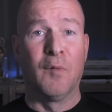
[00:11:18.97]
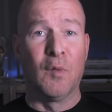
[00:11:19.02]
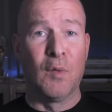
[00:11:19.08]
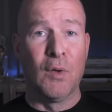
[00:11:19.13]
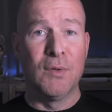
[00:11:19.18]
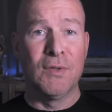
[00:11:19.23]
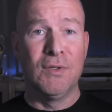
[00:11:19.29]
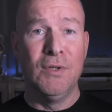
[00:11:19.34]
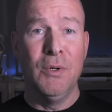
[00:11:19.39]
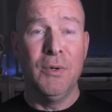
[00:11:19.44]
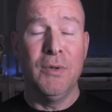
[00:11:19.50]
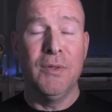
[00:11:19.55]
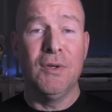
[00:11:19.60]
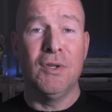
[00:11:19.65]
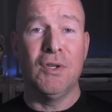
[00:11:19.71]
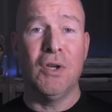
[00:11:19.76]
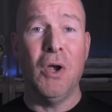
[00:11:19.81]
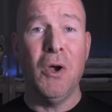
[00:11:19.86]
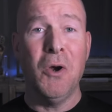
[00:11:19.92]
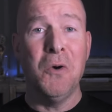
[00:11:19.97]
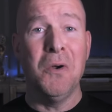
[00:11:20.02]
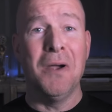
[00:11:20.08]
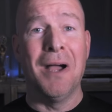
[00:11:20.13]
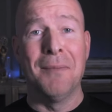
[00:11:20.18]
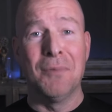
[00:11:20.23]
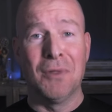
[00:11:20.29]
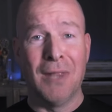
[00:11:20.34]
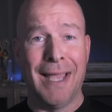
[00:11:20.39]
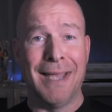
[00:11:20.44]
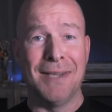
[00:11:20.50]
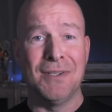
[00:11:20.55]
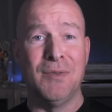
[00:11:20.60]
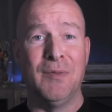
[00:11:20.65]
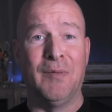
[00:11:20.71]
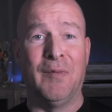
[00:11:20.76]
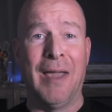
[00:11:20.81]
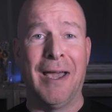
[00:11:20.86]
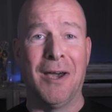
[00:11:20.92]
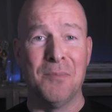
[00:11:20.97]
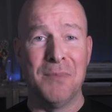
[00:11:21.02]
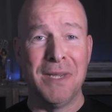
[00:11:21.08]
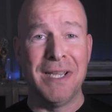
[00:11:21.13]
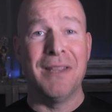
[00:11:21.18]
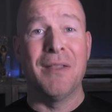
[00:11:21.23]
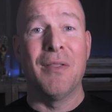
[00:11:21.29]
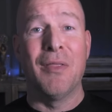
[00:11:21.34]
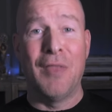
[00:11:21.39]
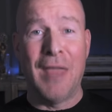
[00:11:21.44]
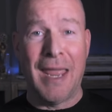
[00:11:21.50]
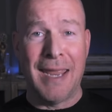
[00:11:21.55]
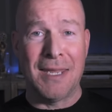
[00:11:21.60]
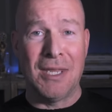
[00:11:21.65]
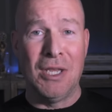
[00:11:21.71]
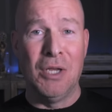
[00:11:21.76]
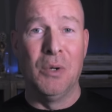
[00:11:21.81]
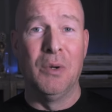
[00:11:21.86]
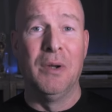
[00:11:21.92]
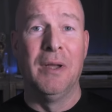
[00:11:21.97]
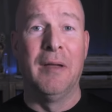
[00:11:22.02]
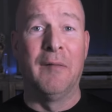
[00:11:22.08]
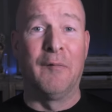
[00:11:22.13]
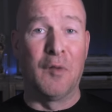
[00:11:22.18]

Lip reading: For those new to the show, I'm glad you found me. Thank you.